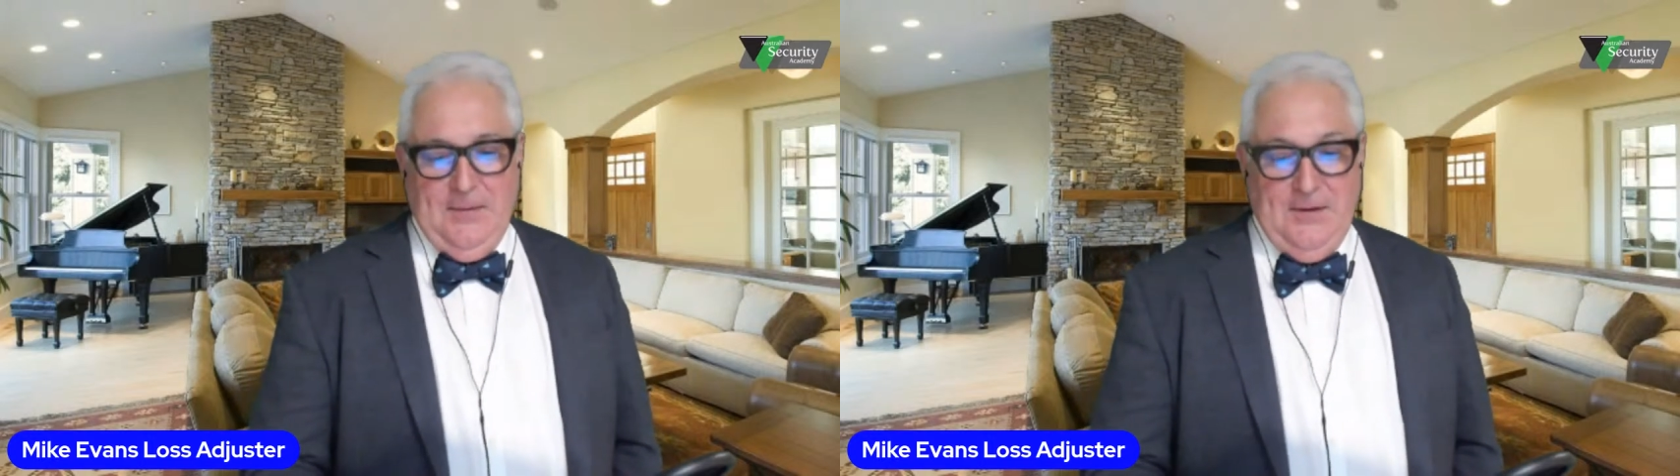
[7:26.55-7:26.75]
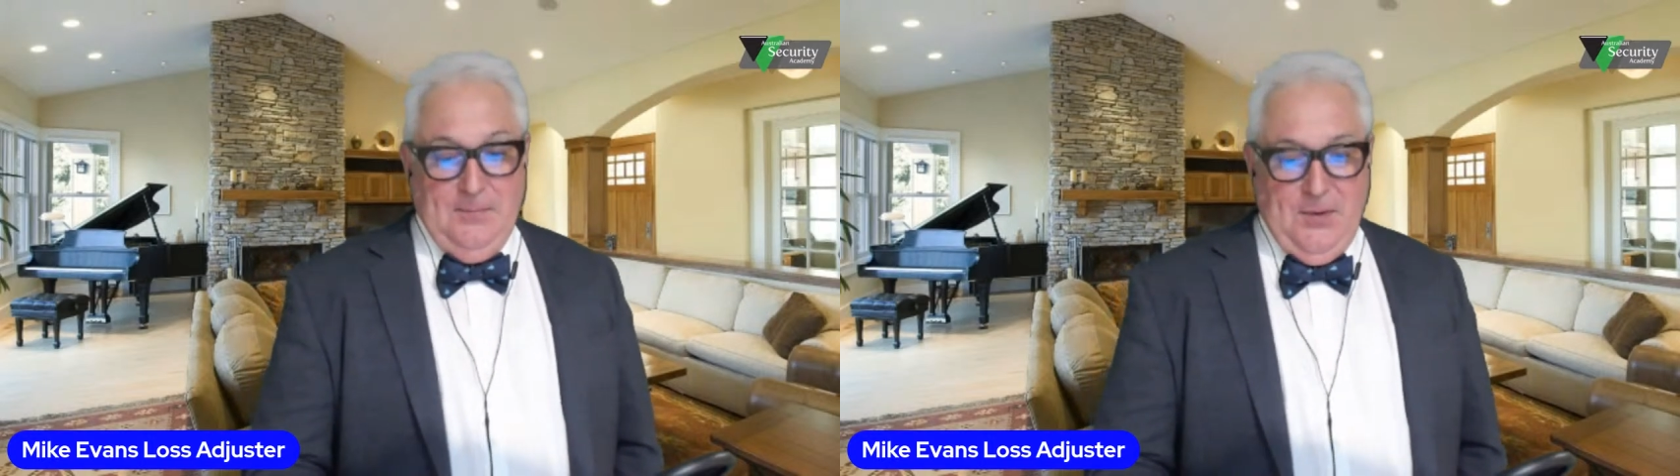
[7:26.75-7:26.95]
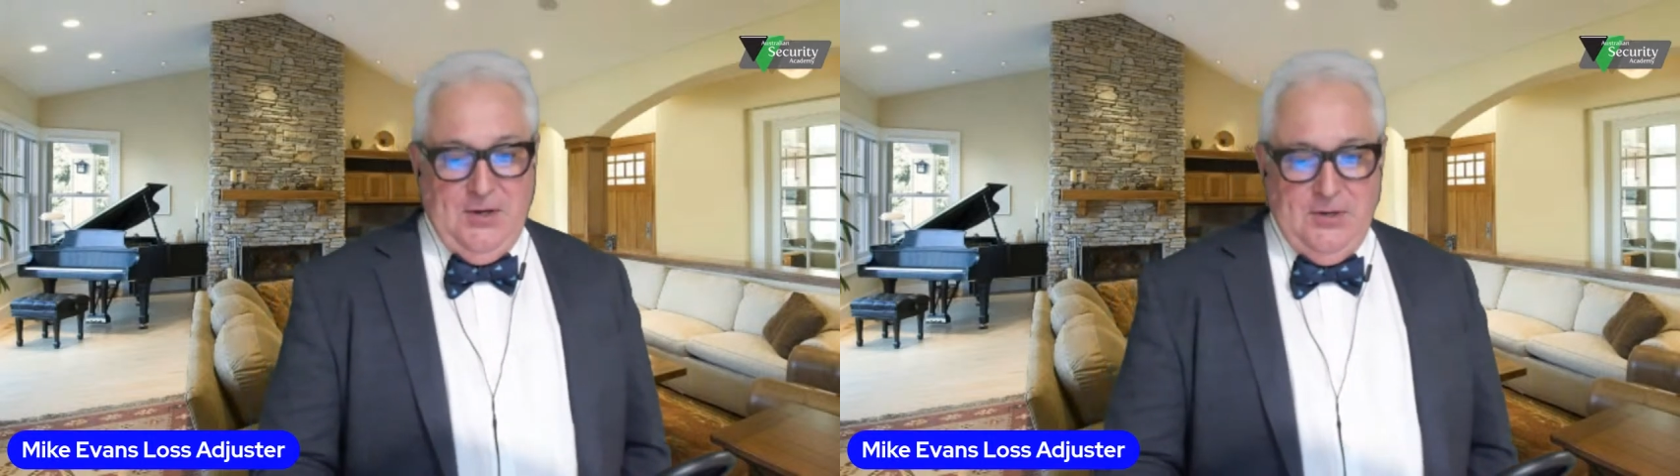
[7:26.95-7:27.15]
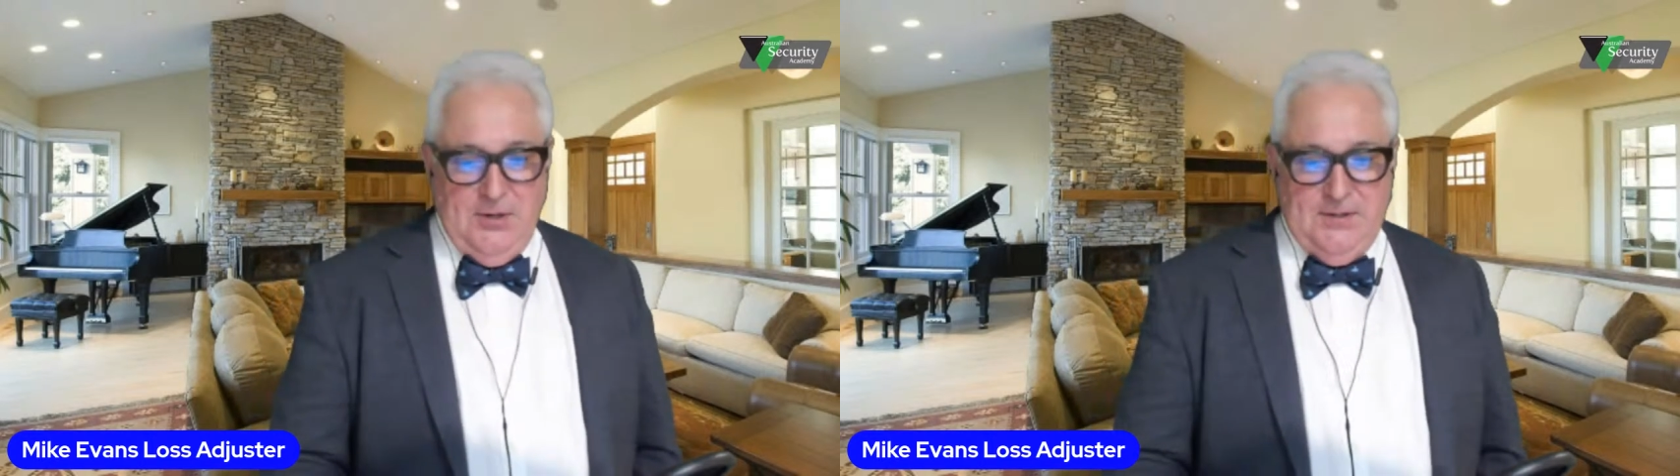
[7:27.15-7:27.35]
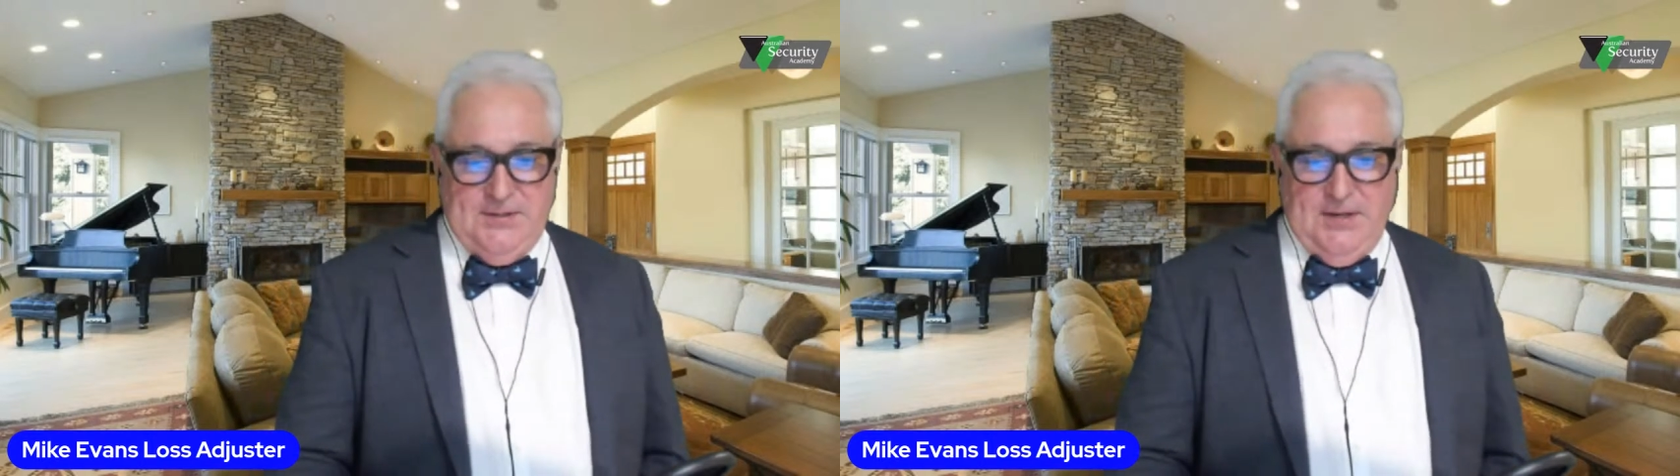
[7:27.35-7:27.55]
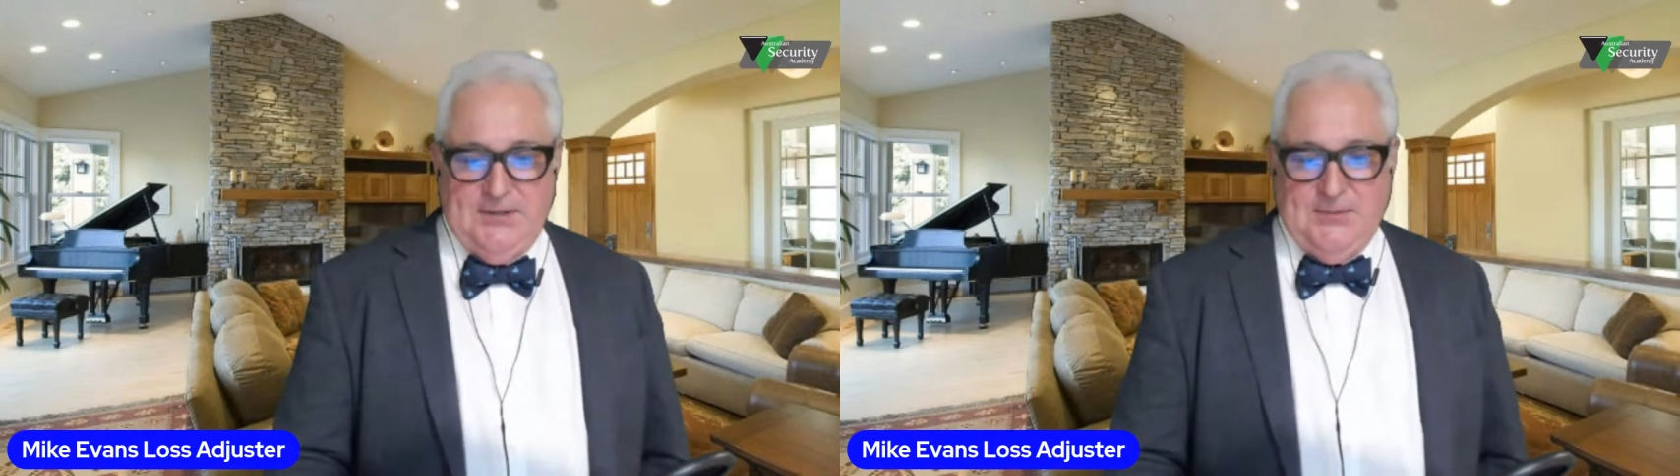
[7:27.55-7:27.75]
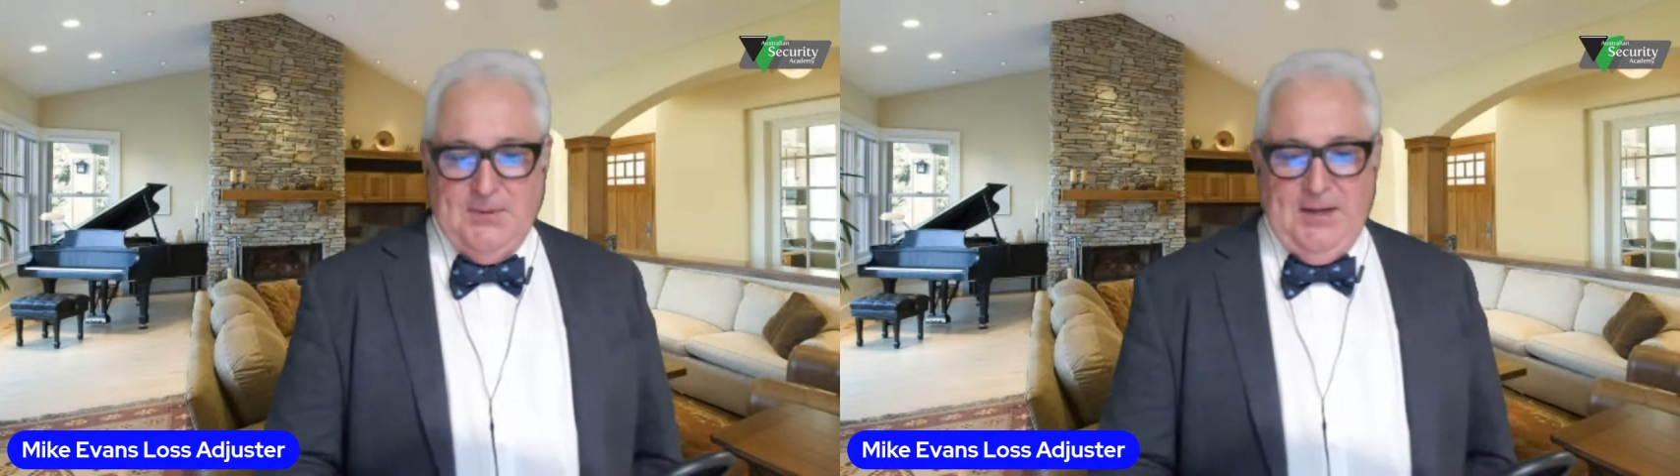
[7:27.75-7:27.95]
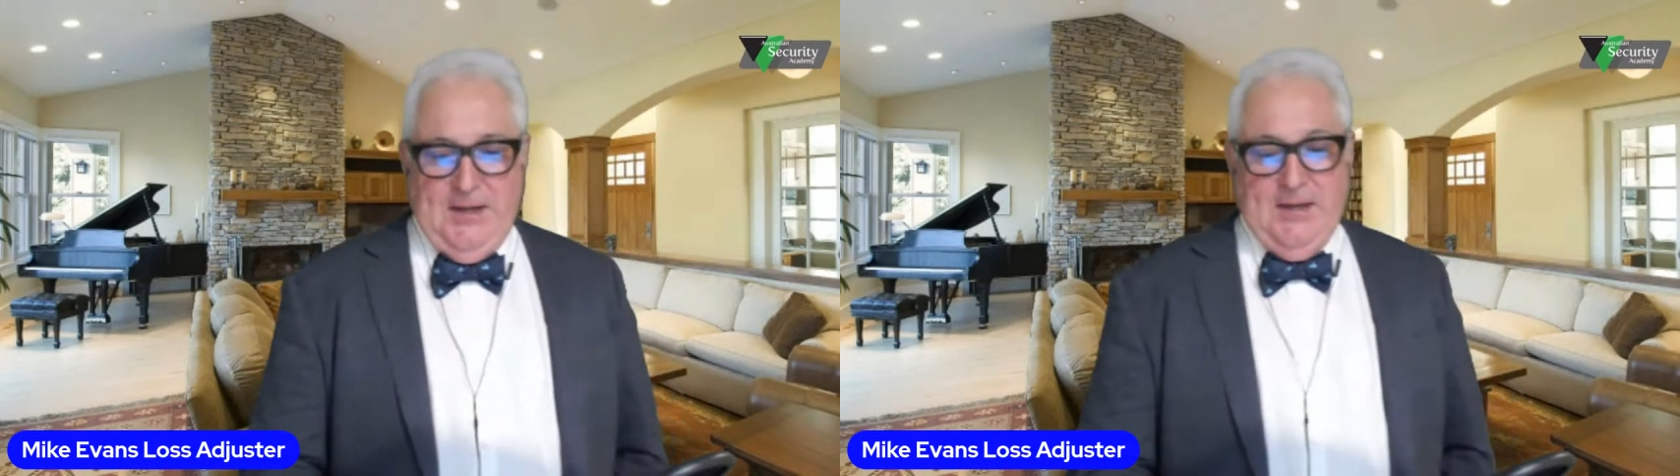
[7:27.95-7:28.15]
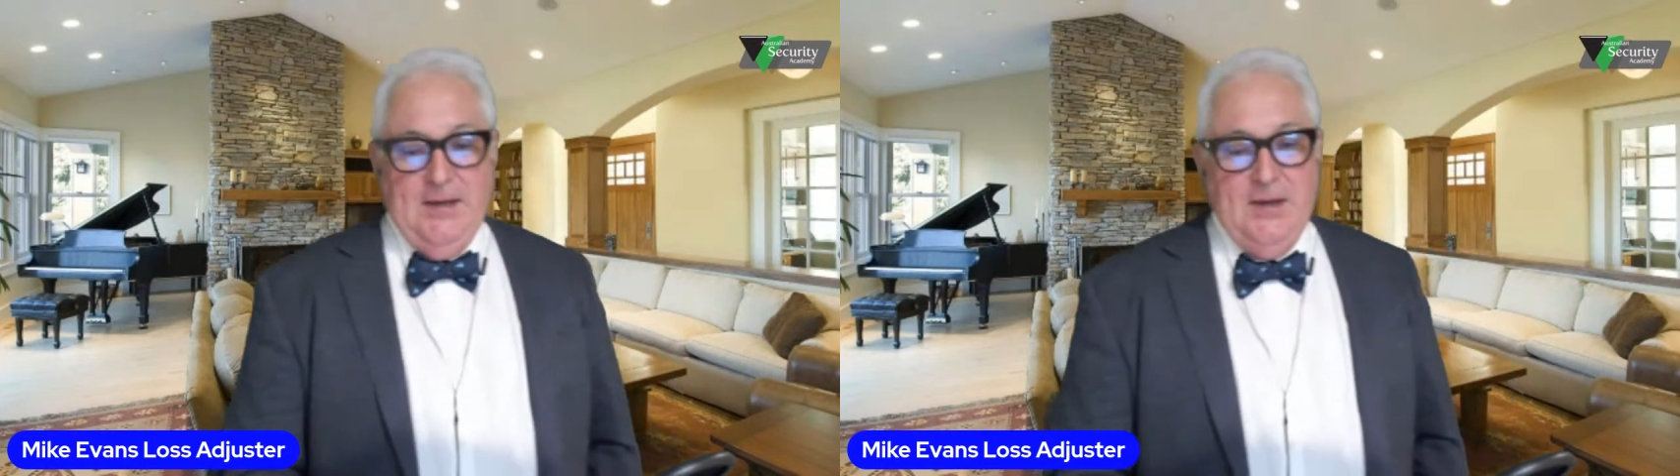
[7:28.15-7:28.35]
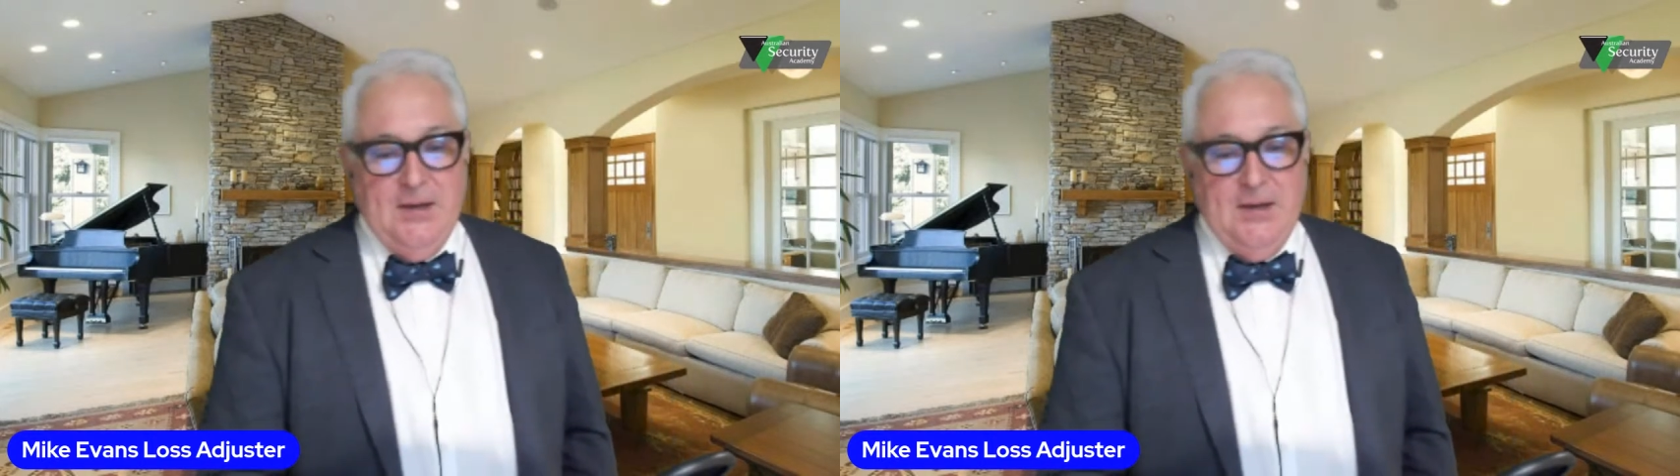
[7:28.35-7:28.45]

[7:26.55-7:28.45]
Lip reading: in big news this week,